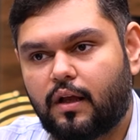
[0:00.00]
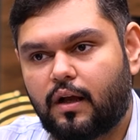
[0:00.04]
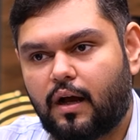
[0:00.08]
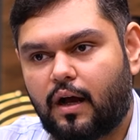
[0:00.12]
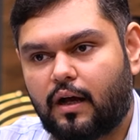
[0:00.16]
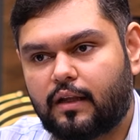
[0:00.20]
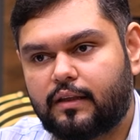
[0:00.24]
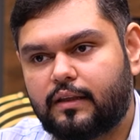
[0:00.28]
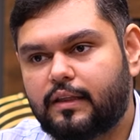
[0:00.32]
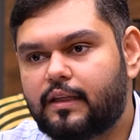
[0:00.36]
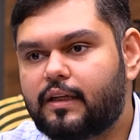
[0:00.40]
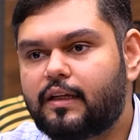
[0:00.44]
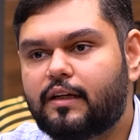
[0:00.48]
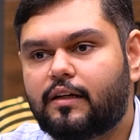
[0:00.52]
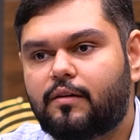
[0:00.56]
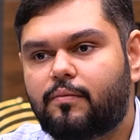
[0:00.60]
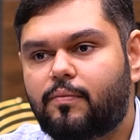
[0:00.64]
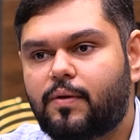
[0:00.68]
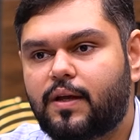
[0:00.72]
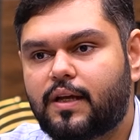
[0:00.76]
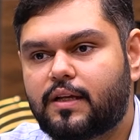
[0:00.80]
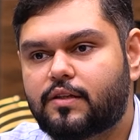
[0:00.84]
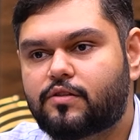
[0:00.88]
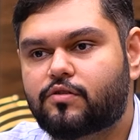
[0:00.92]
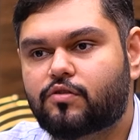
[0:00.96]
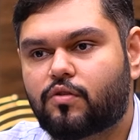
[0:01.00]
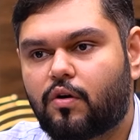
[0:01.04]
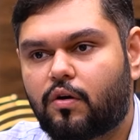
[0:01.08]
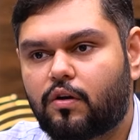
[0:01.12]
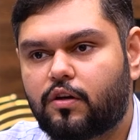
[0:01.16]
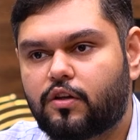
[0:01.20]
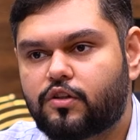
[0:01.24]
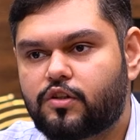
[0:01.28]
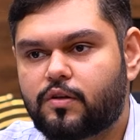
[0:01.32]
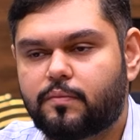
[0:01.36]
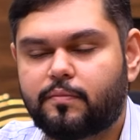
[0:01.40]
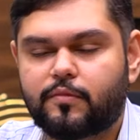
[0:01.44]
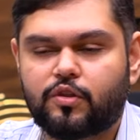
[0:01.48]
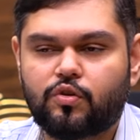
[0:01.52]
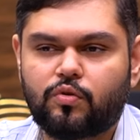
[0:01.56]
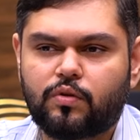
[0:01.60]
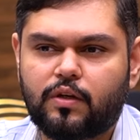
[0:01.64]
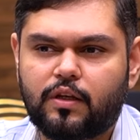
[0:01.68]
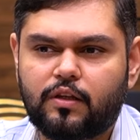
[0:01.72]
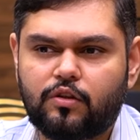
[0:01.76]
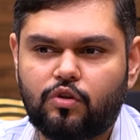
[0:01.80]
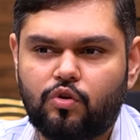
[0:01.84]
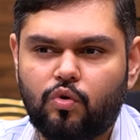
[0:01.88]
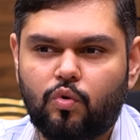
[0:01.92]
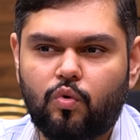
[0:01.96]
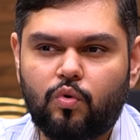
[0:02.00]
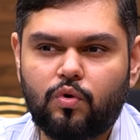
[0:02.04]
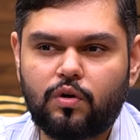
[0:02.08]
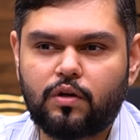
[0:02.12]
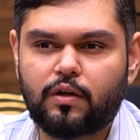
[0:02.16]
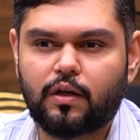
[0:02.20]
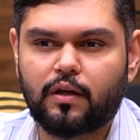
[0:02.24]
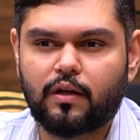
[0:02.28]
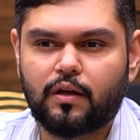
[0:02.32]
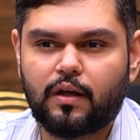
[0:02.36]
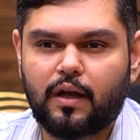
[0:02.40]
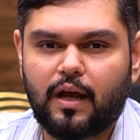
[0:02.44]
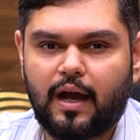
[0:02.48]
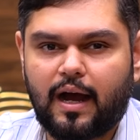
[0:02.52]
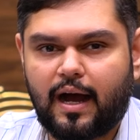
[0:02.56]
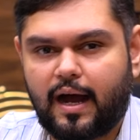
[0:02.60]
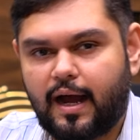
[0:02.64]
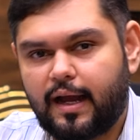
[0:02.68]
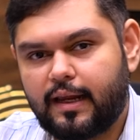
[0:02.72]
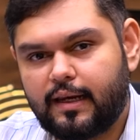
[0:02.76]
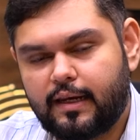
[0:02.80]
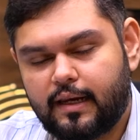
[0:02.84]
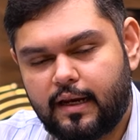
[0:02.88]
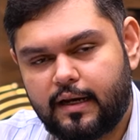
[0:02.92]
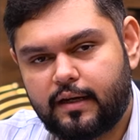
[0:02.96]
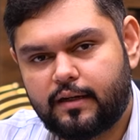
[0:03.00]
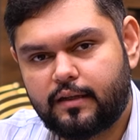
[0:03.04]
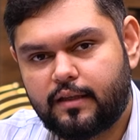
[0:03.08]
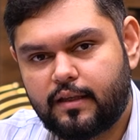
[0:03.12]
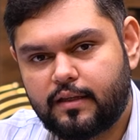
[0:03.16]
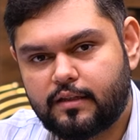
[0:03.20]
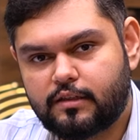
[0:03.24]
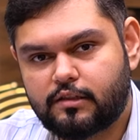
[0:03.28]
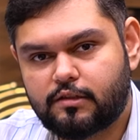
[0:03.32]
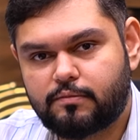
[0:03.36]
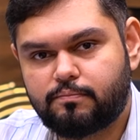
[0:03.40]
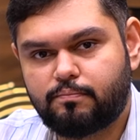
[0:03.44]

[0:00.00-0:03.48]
a need-based scholarship, so they don't highlight this.